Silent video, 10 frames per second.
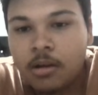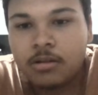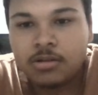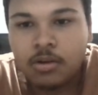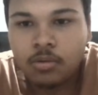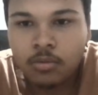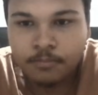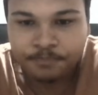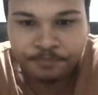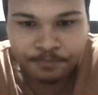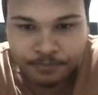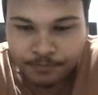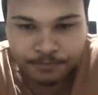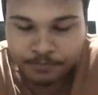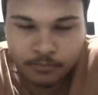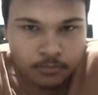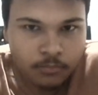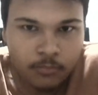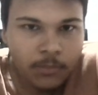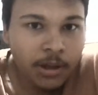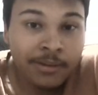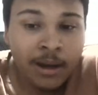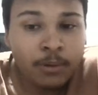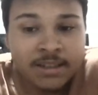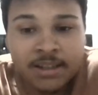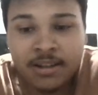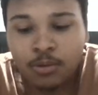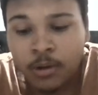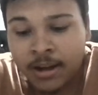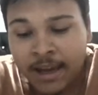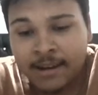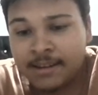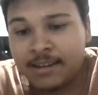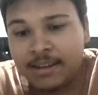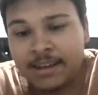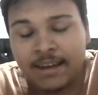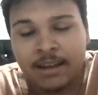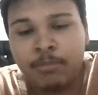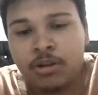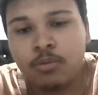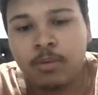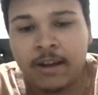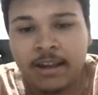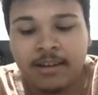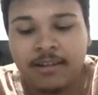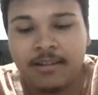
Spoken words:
So that wasn't going to work, and it led me to play